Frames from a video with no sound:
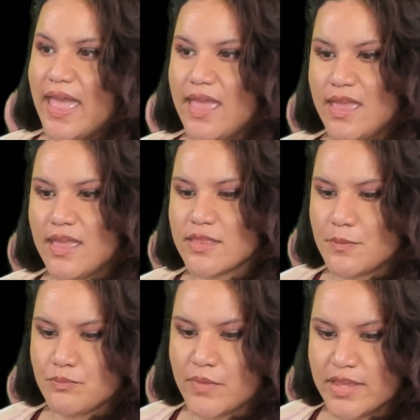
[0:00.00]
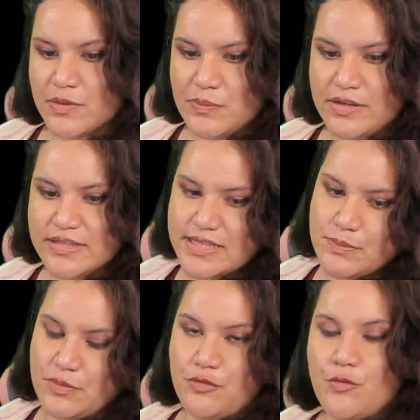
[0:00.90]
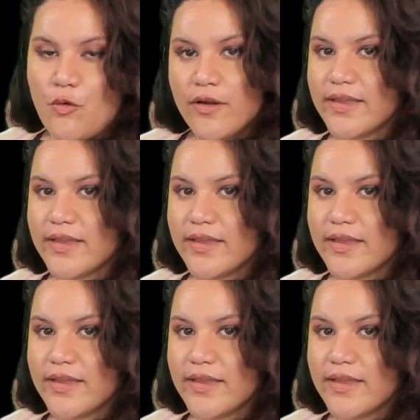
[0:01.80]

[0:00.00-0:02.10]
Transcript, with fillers: And um, my community before I